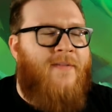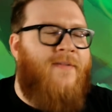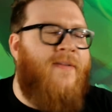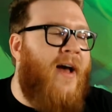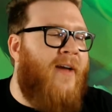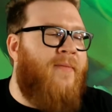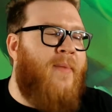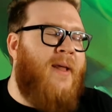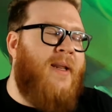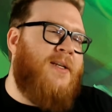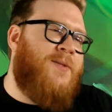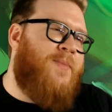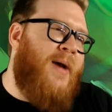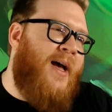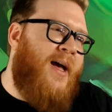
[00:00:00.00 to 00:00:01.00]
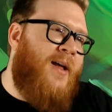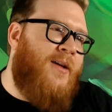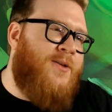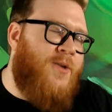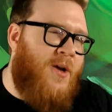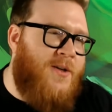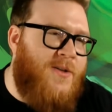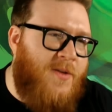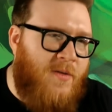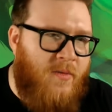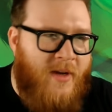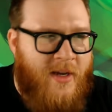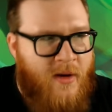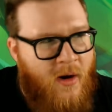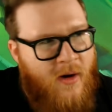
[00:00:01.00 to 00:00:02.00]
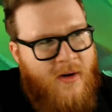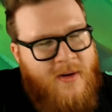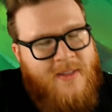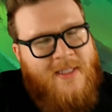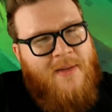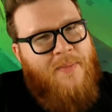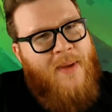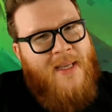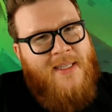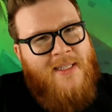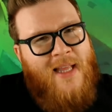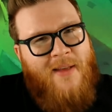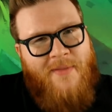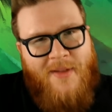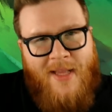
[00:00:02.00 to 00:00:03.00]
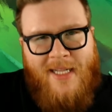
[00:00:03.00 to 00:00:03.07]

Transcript: five mana spell, draws you three cards at a base level.